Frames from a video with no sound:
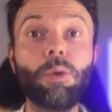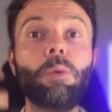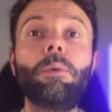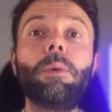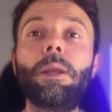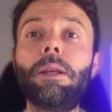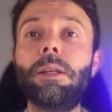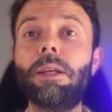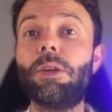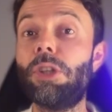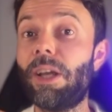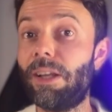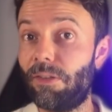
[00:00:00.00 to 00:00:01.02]
So first,
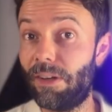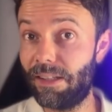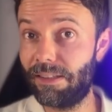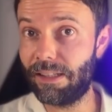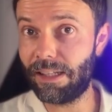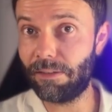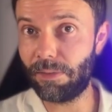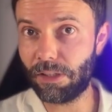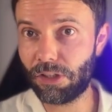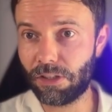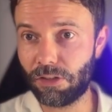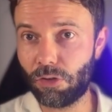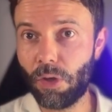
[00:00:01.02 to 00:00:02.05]
generate the
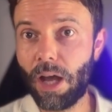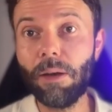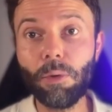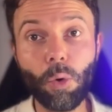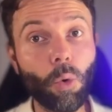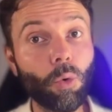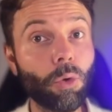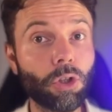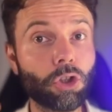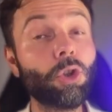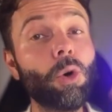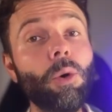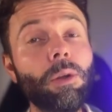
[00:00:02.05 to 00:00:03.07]
images to have all the
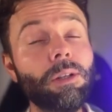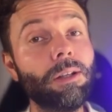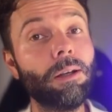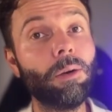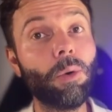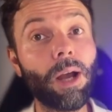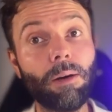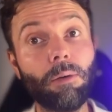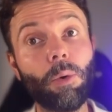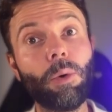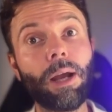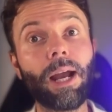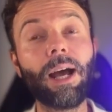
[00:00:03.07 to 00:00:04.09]
shots, to have
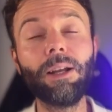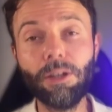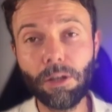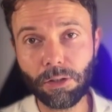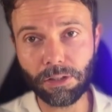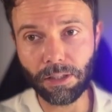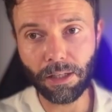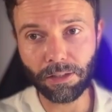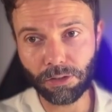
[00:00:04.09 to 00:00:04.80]
all the angles,